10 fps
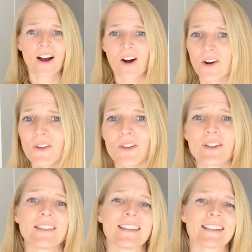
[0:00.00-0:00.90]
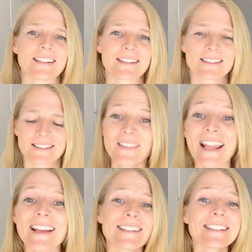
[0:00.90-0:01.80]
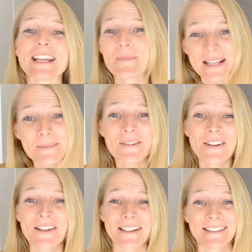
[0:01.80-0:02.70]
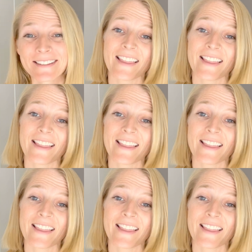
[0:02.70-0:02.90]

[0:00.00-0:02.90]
all the good things, and it makes me feel good.